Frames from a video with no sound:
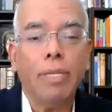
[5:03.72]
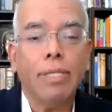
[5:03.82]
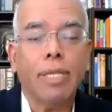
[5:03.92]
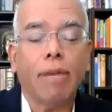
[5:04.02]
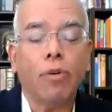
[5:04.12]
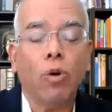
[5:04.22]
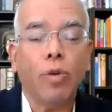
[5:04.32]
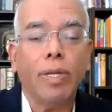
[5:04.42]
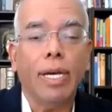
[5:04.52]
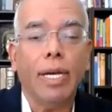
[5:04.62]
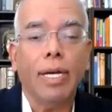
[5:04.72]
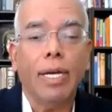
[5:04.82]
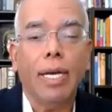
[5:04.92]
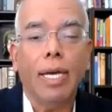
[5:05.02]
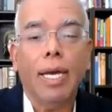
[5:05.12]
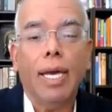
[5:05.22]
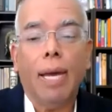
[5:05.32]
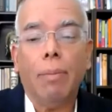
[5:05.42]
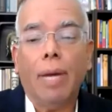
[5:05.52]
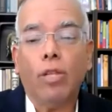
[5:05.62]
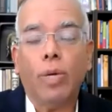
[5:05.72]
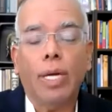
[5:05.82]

stuff over there. And by the way,